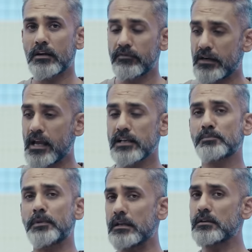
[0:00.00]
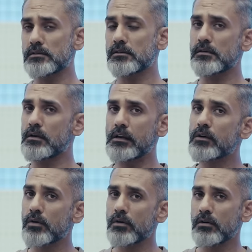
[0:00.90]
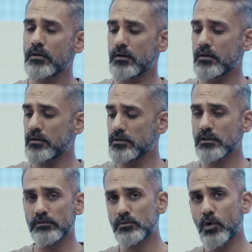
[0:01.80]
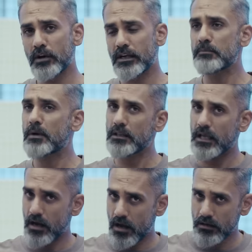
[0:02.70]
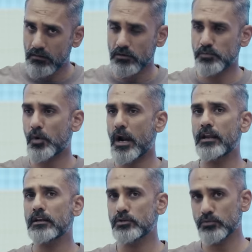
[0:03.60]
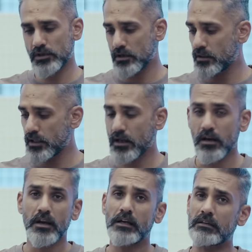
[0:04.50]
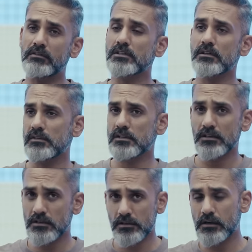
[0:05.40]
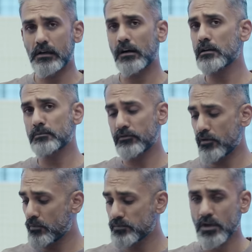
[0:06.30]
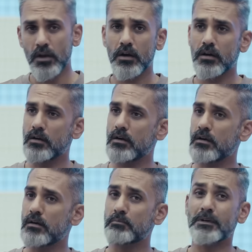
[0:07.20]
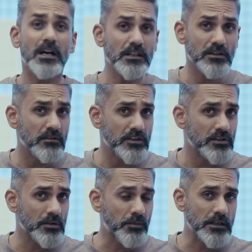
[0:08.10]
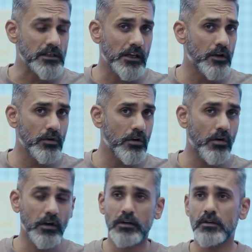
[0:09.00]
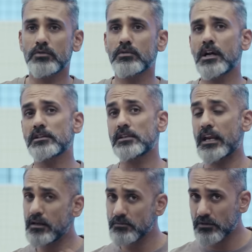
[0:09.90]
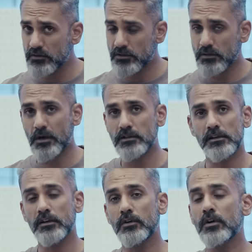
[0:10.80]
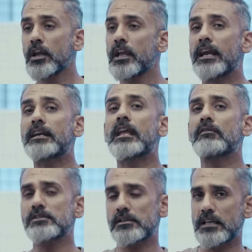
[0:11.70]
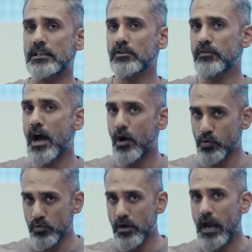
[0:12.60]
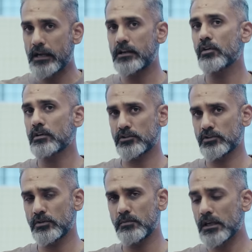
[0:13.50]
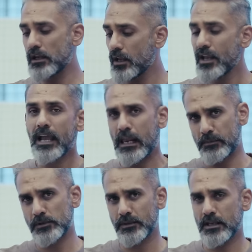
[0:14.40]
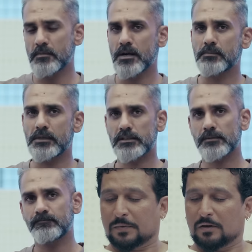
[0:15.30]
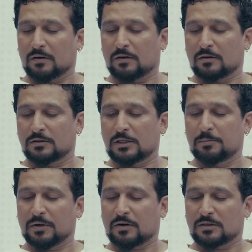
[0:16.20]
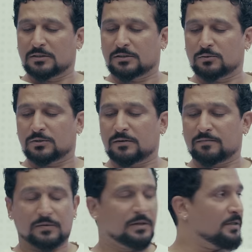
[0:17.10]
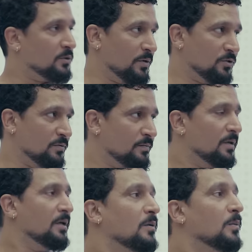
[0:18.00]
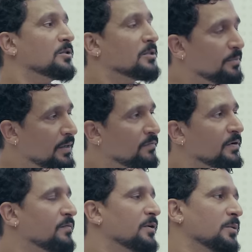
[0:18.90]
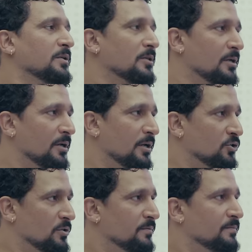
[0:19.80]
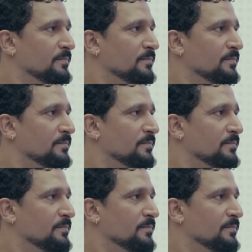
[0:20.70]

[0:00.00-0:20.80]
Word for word: Enfield has pretty consistently good uh, service quality, but there are sporadic issues here and there. TVS service consistently underperforms. Uh, Bajaj service is surprisingly good according to you guys. KTM service is surprisingly good. It gave us a sense of how to guide your decision making. Help us with Yamaha, please. Uh, Deepak Raj D'Souza, nice question. What's the benefit of a twin cylinder engine?